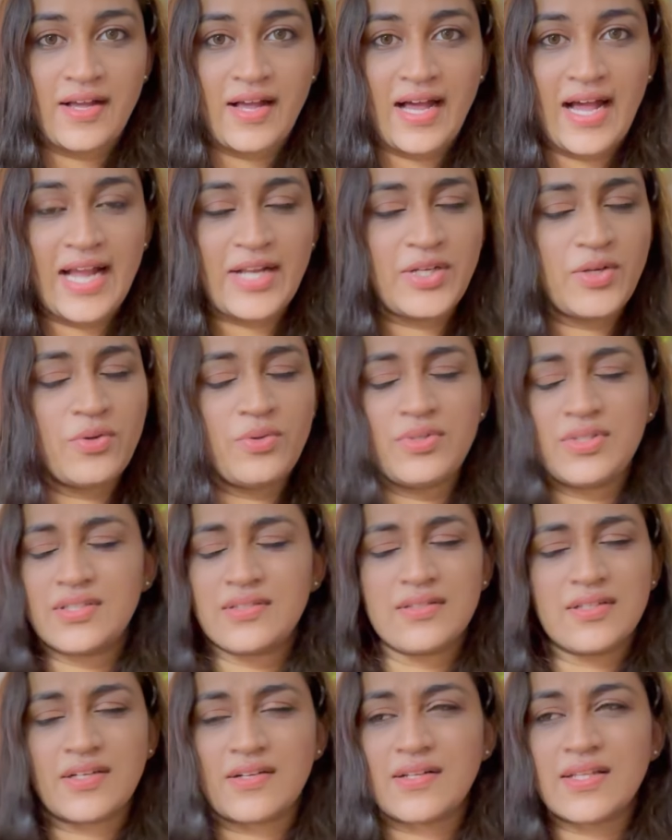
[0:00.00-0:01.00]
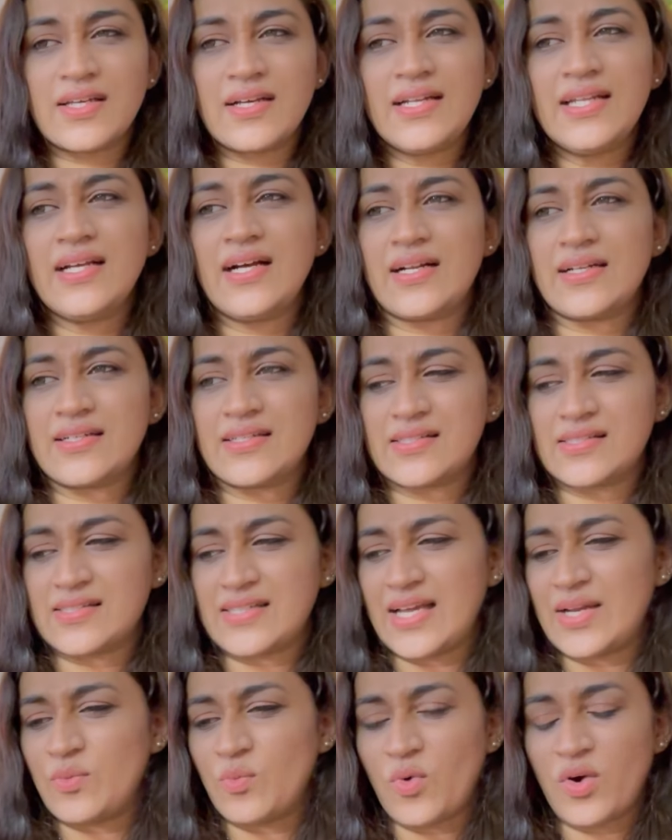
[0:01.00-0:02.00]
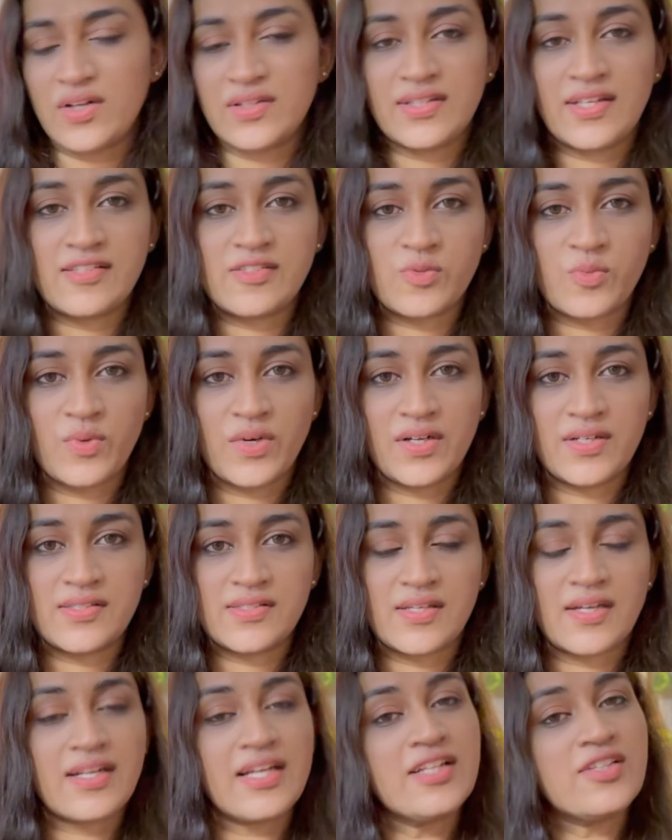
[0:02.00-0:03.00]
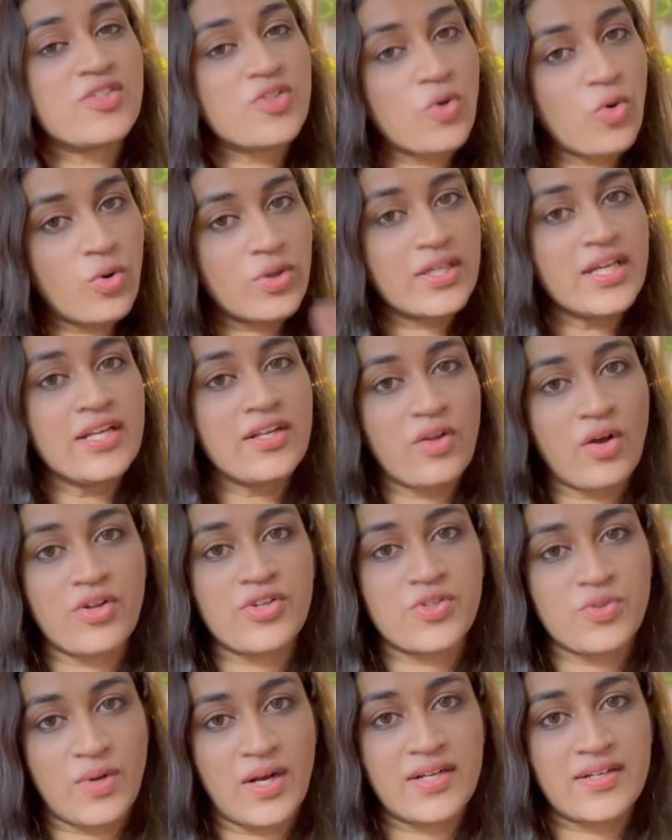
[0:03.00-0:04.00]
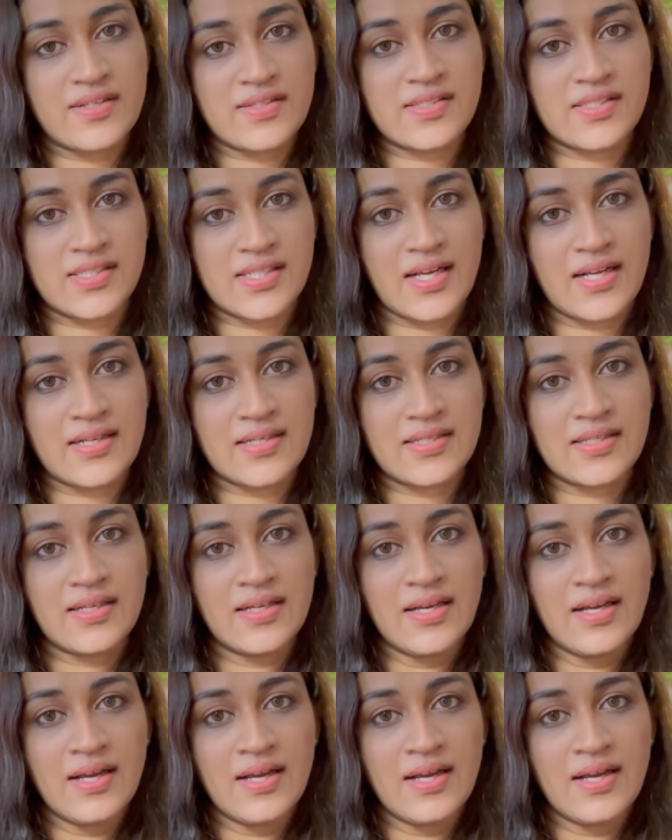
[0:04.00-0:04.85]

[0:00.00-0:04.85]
I don't really understand what these words are. It's okay not to understand.